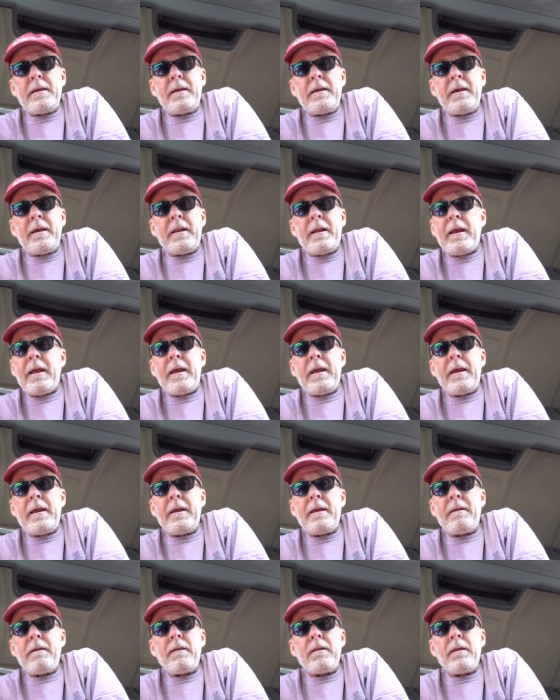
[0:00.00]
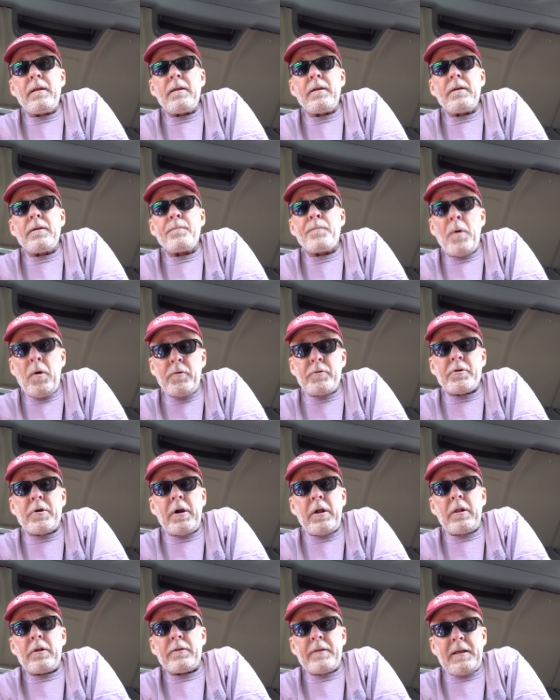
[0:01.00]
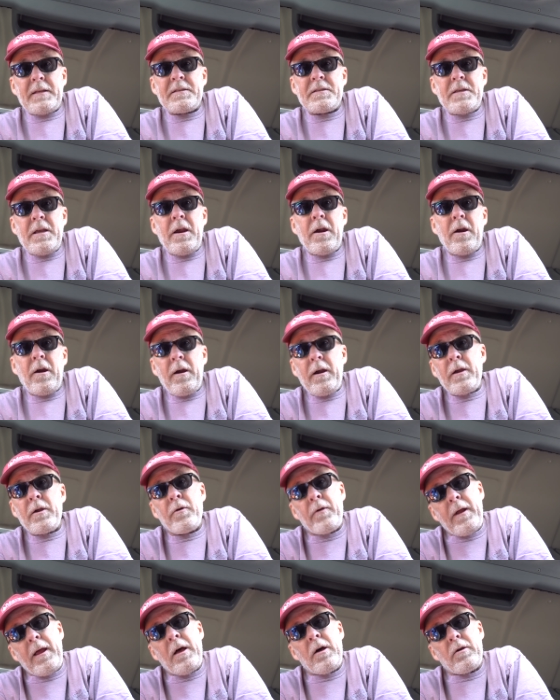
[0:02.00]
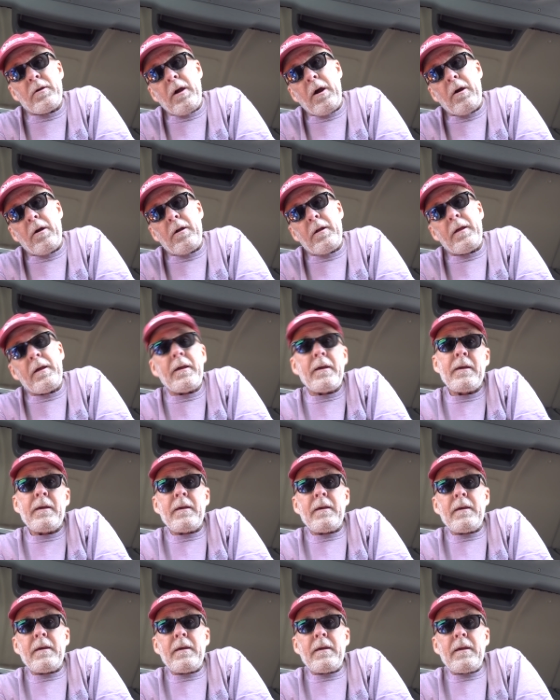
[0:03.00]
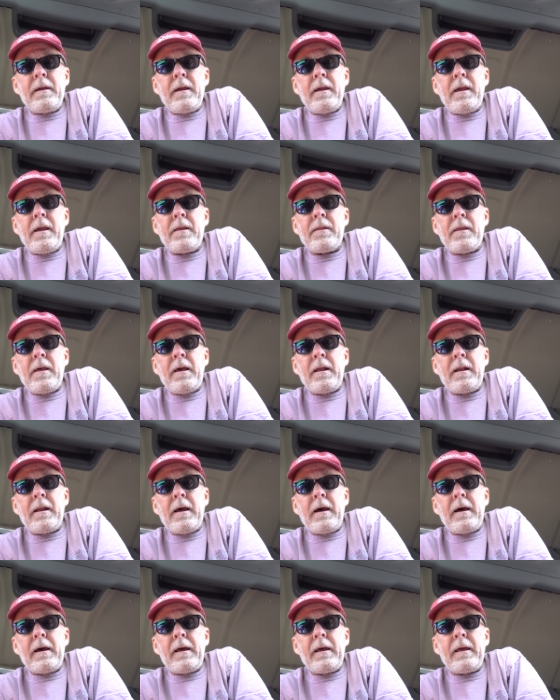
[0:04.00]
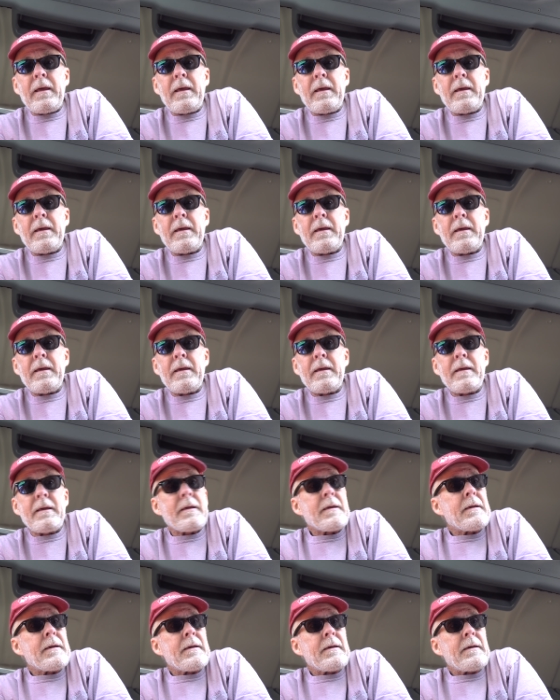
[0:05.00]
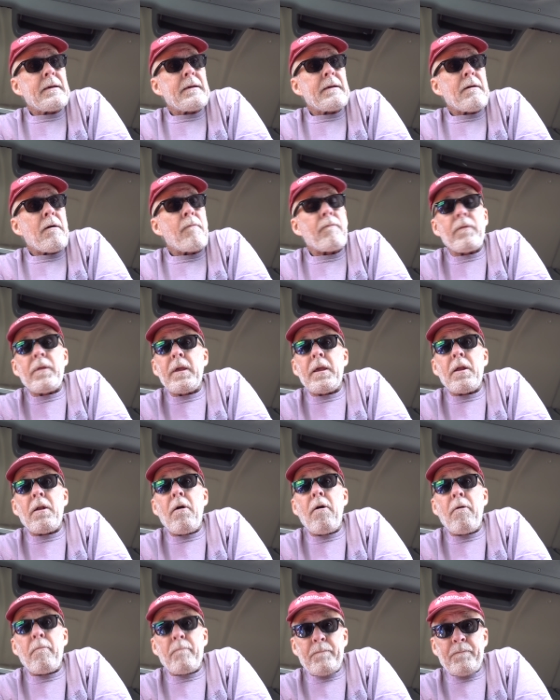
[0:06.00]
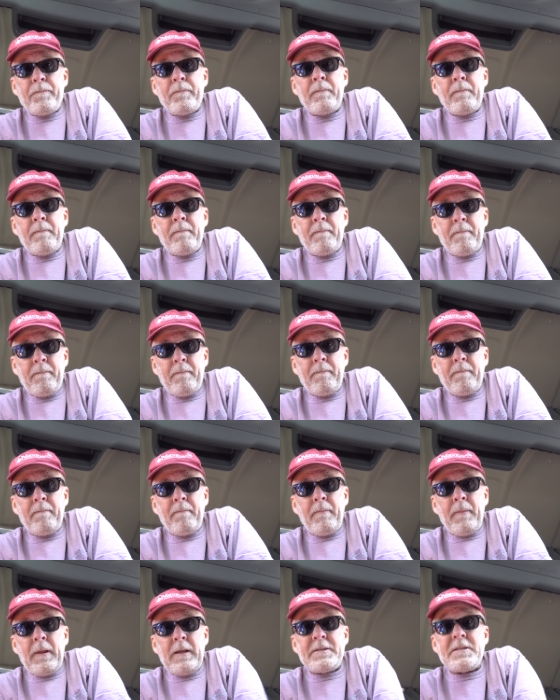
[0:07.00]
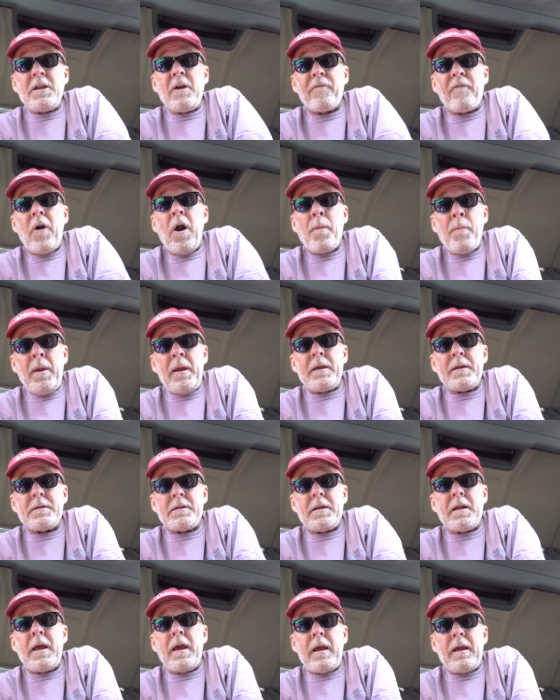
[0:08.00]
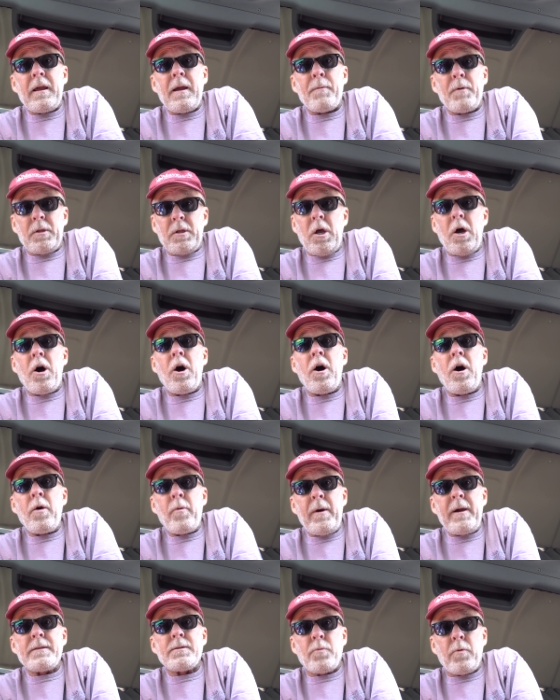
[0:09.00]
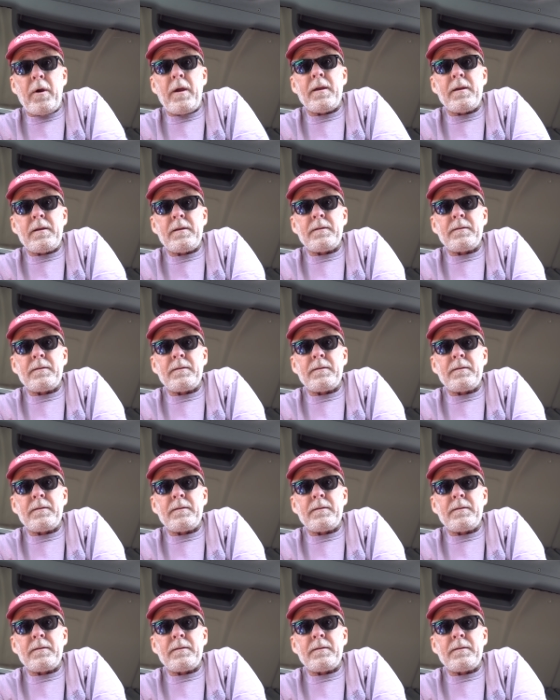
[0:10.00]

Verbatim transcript: get a boat trailer that's there and go to Elkhart, and then uh, hopefully get home. See how far I make it today. I'm a long ways away.